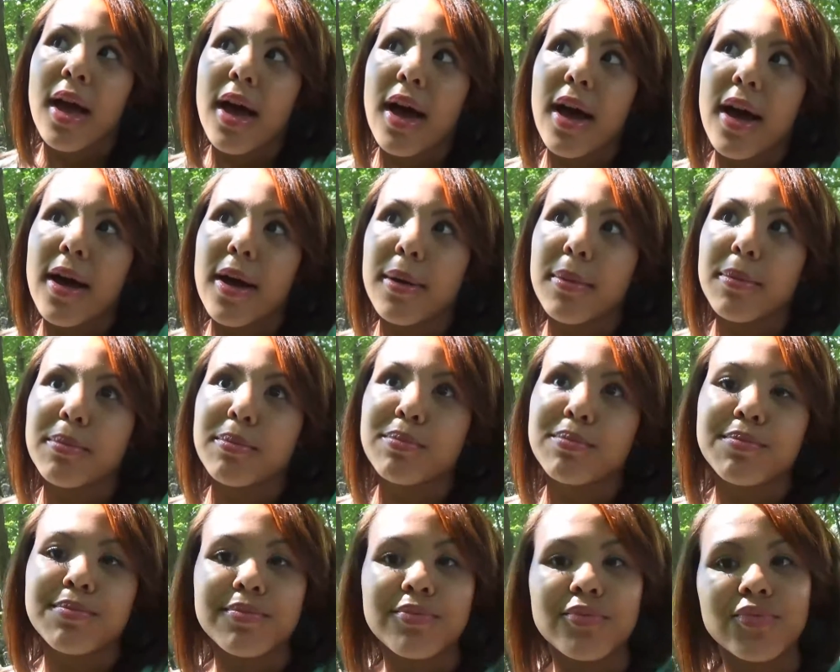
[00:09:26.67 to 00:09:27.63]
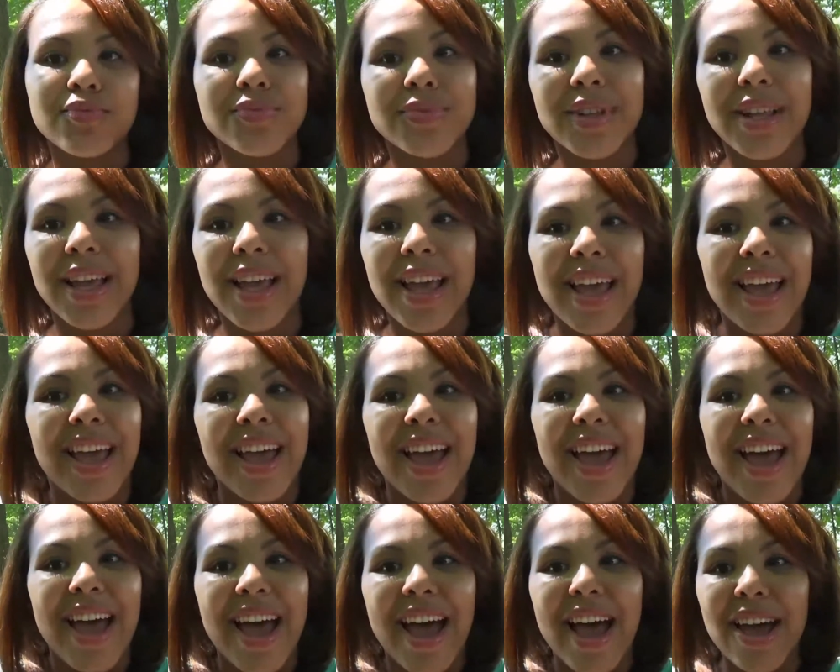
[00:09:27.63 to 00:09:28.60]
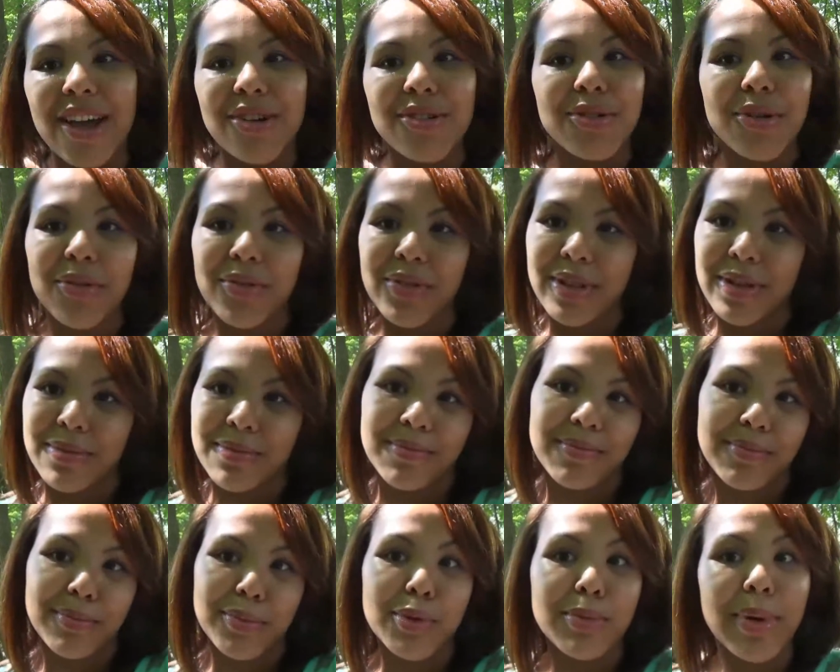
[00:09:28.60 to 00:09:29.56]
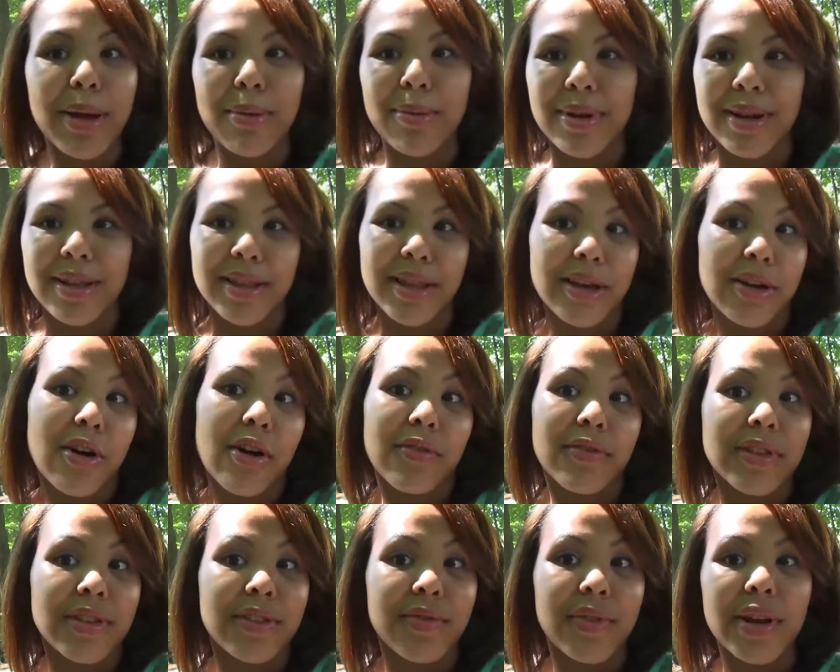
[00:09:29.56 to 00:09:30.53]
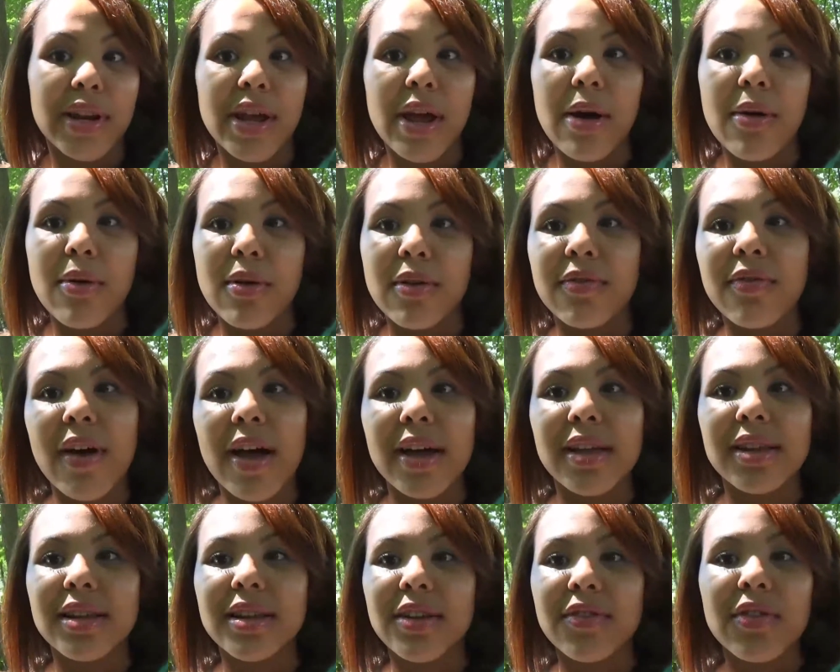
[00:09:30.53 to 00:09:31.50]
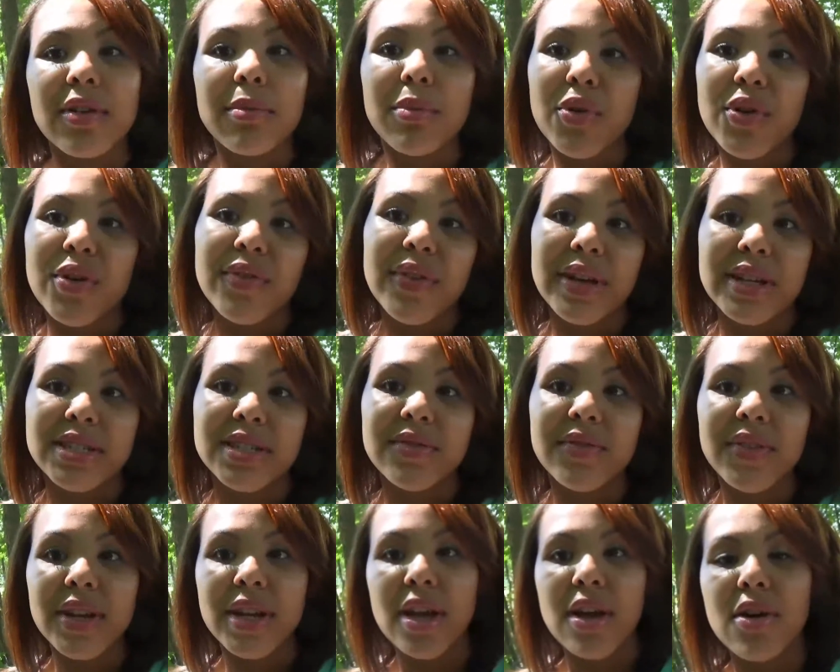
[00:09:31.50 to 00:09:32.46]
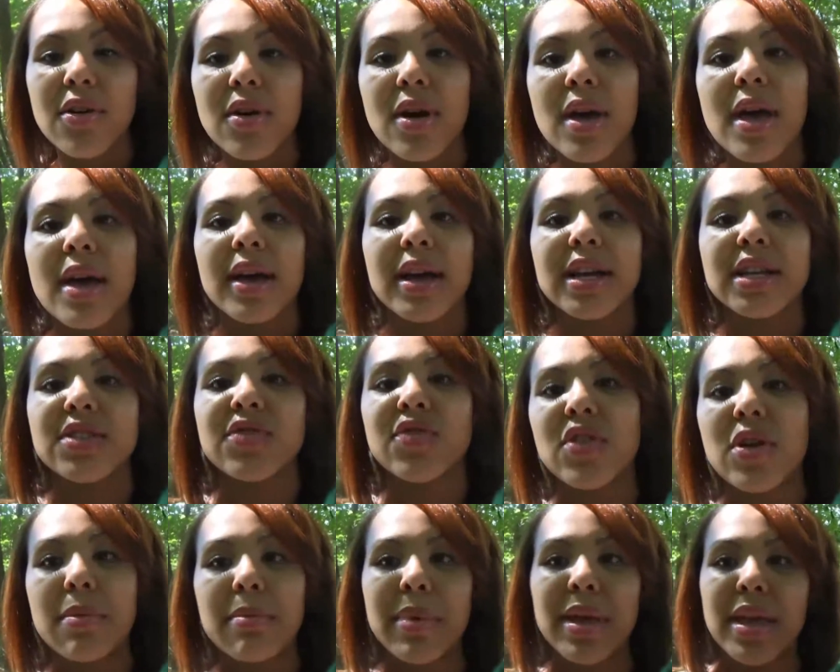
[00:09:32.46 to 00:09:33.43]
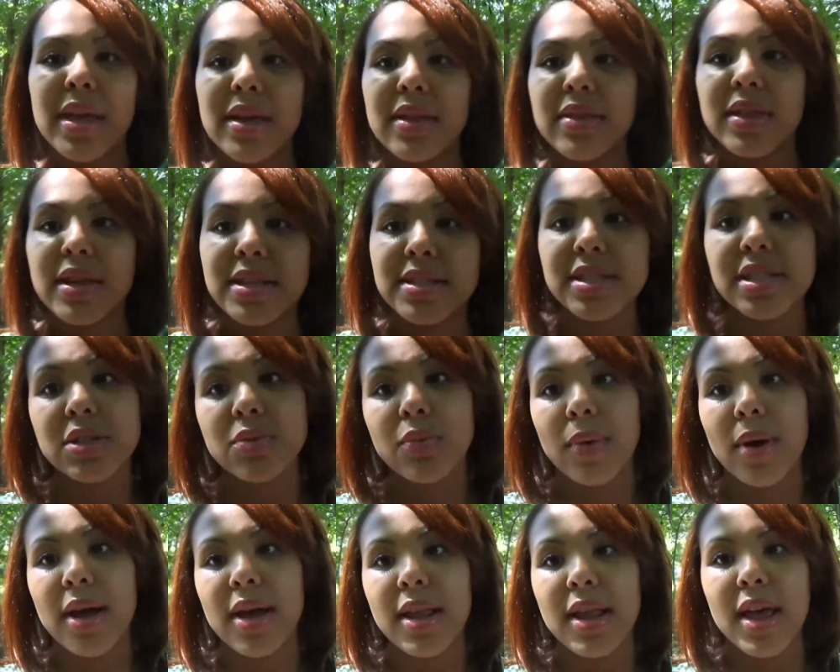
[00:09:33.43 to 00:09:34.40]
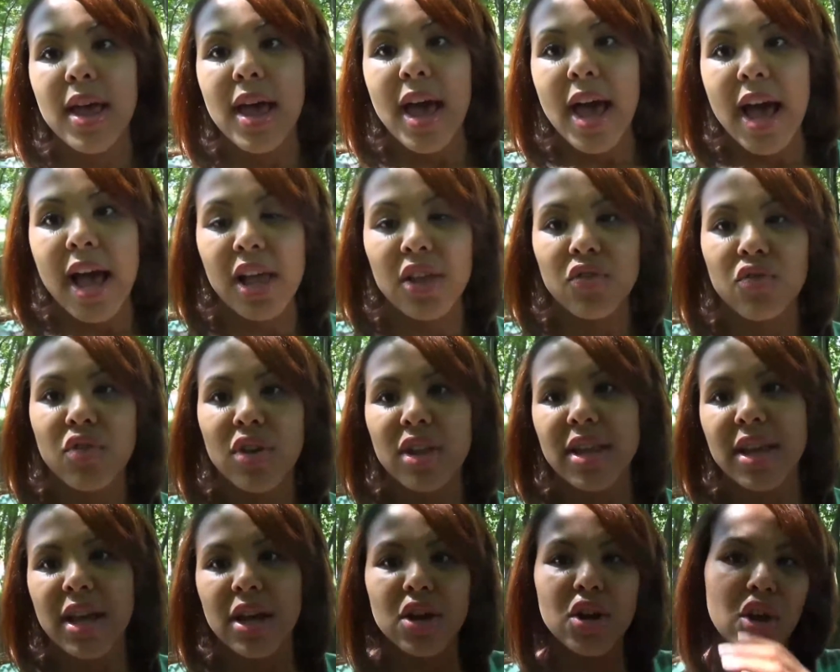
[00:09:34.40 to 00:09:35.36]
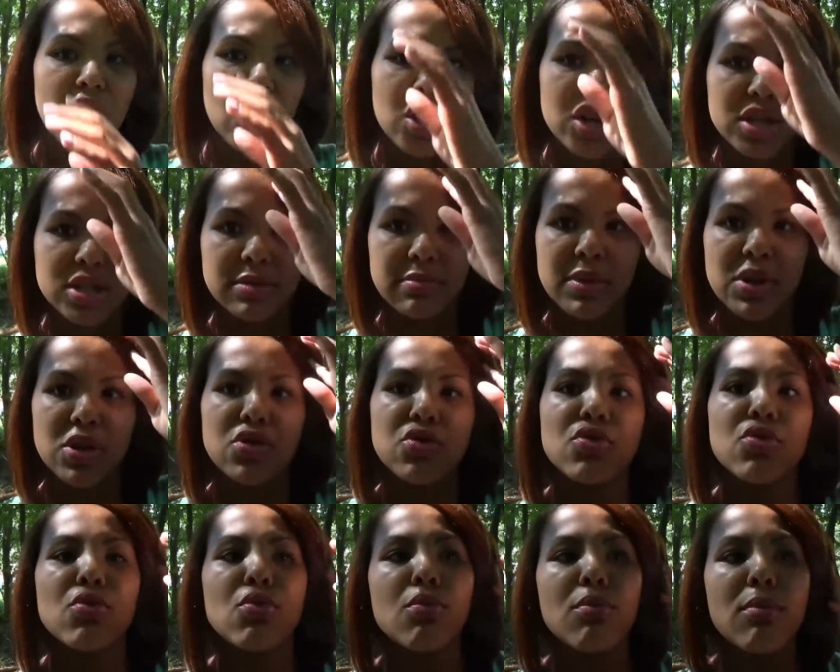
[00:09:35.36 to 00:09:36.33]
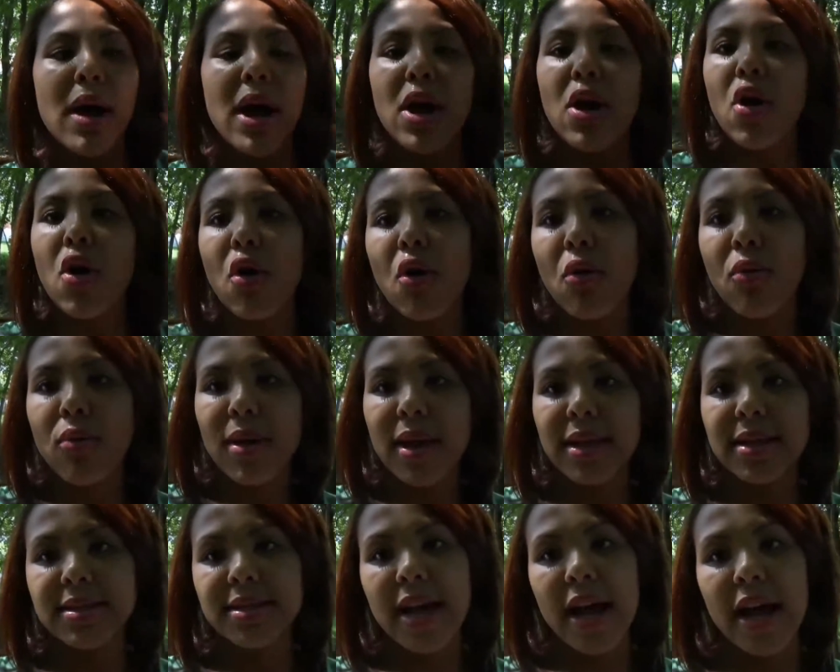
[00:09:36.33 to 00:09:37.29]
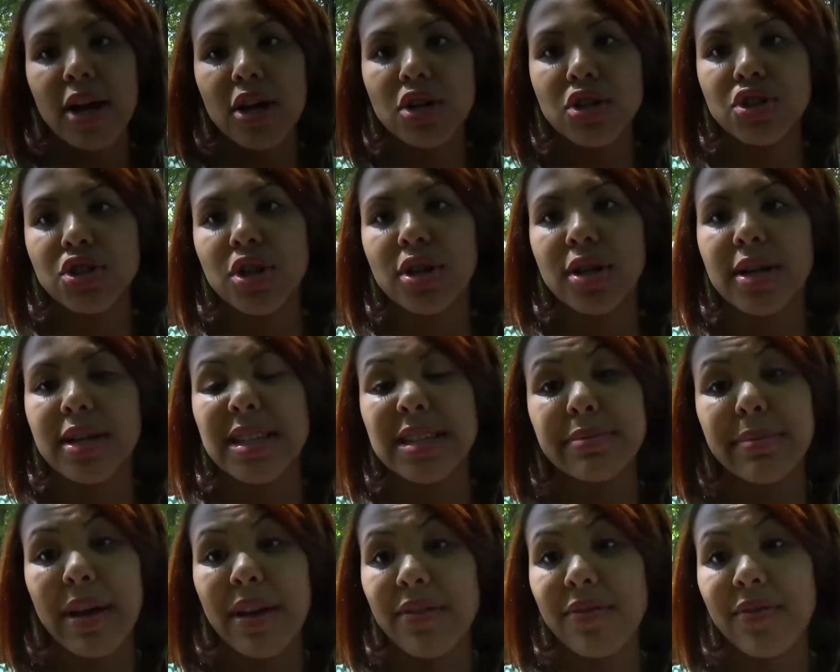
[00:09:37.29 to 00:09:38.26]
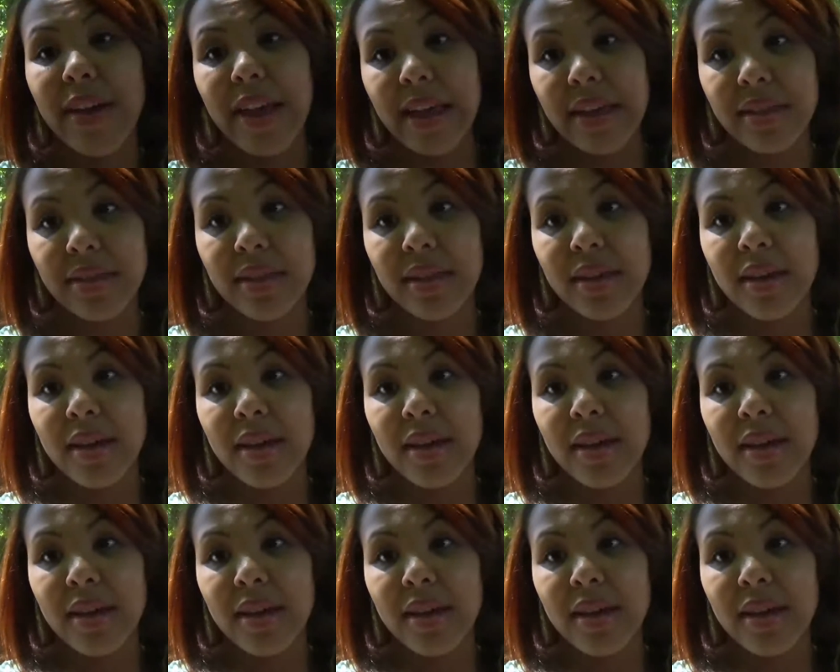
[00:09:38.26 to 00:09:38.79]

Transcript: I don't know, really, you might want to click off this video or find a different motivation video, because for me, this is what has really encouraged me through my whole entire journey, is my faith.